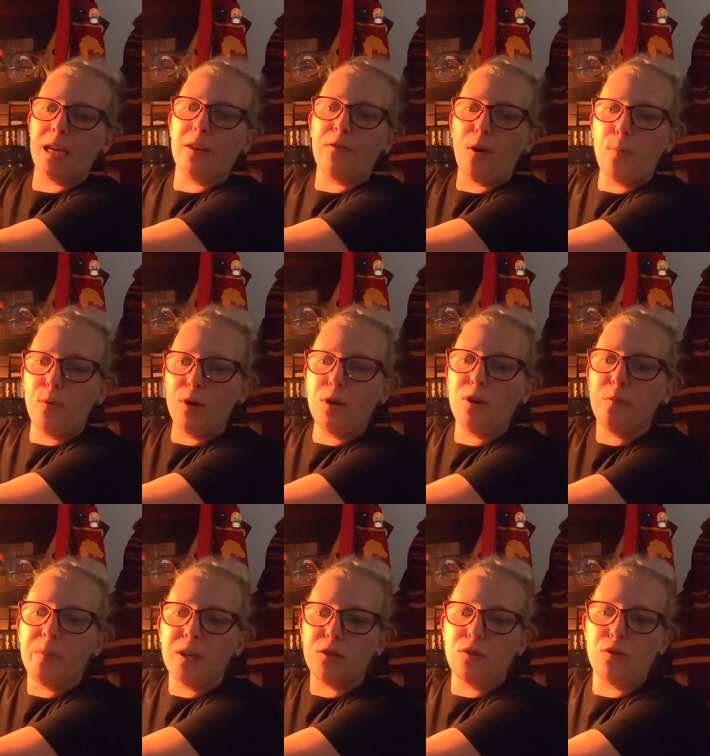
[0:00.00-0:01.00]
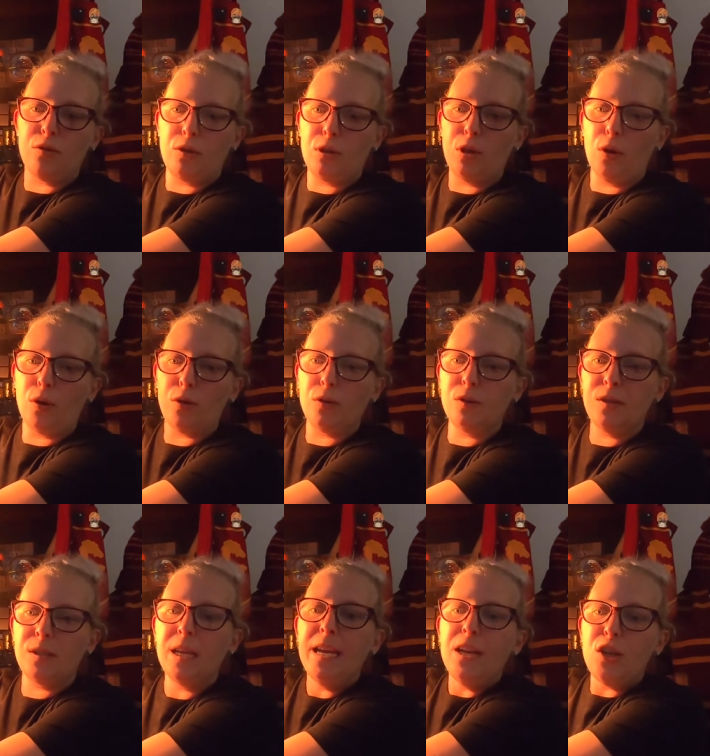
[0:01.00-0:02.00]
if I put it a bit too
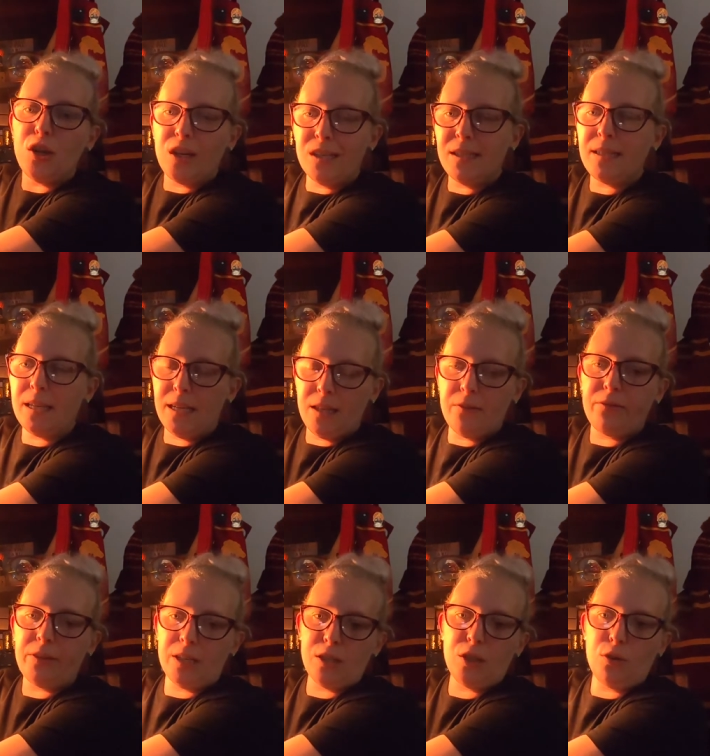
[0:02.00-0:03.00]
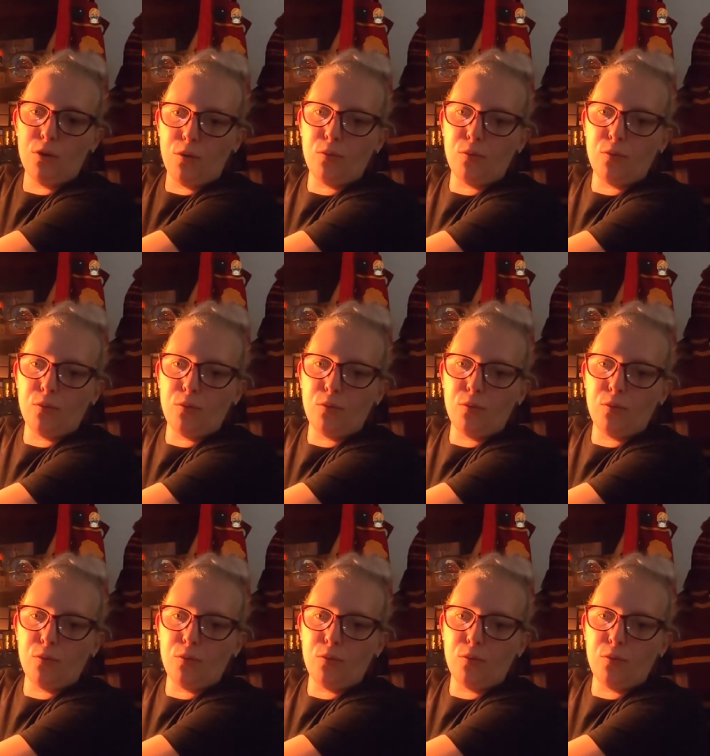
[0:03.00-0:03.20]
close, you can see the flashing